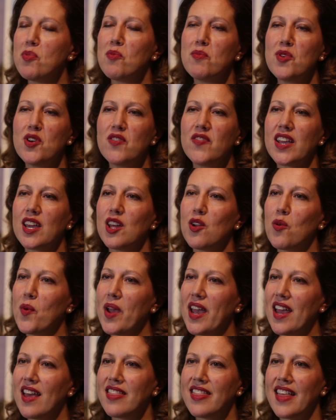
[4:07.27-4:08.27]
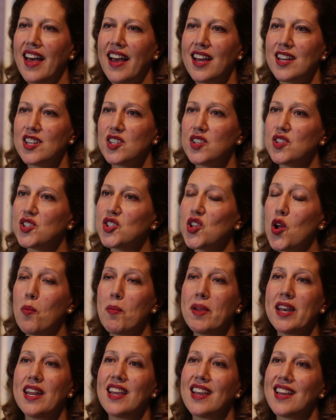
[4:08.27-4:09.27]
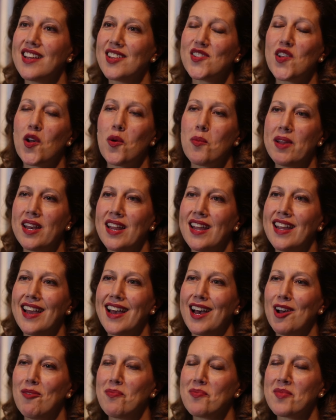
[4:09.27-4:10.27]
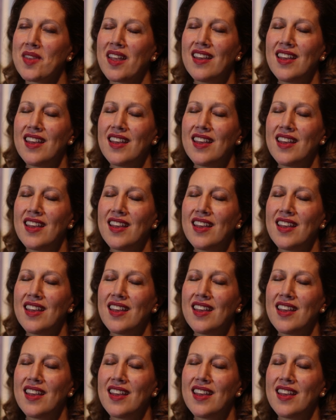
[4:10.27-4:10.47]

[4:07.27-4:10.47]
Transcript: moving in a way that so many, so many um,